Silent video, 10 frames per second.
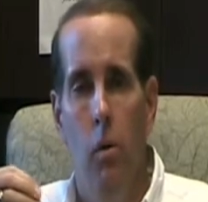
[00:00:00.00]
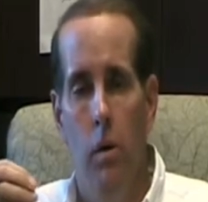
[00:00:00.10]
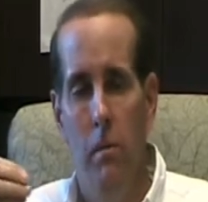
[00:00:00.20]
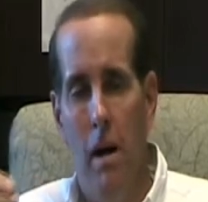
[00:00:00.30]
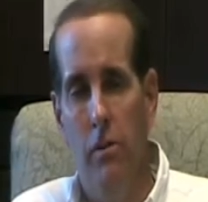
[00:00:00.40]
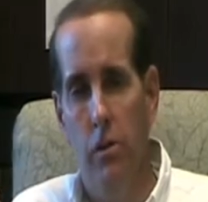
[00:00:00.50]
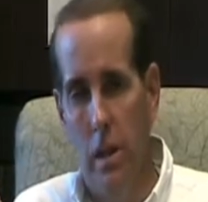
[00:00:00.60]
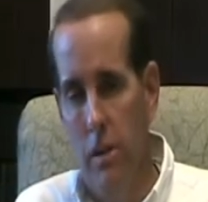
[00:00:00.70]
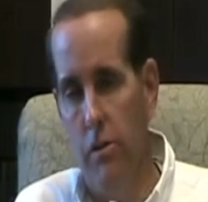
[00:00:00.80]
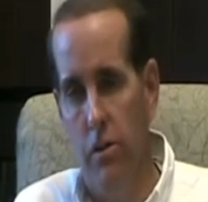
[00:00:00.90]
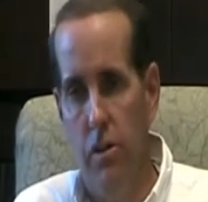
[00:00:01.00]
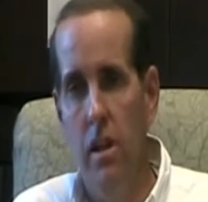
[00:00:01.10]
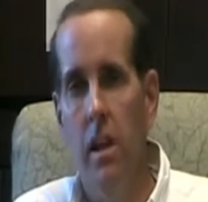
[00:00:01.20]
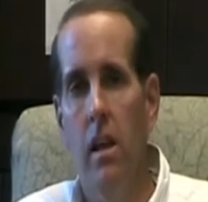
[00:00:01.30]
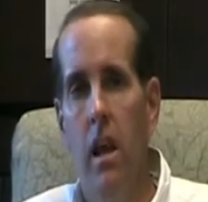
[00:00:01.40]
when my student leaves the
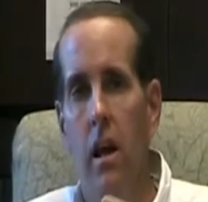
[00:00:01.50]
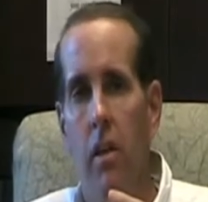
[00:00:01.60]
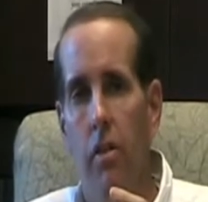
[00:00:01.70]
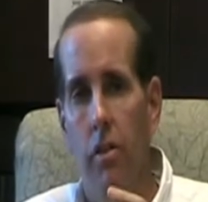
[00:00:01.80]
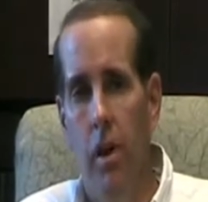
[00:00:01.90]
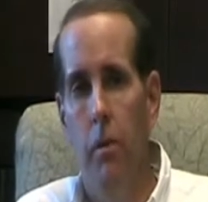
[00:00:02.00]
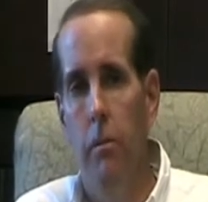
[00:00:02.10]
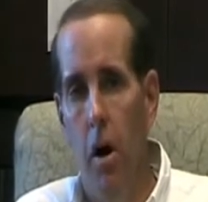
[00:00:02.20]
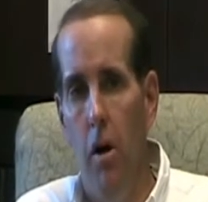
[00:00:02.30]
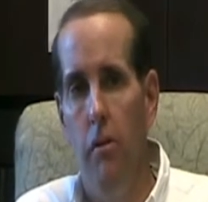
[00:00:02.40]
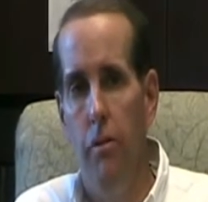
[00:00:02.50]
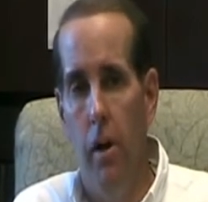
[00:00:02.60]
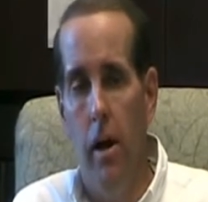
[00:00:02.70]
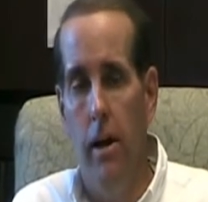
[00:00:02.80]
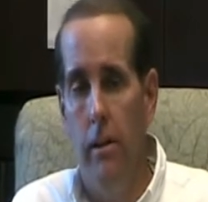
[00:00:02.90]
tee, their ball
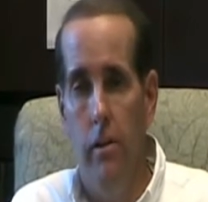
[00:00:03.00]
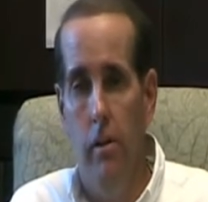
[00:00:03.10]
flight,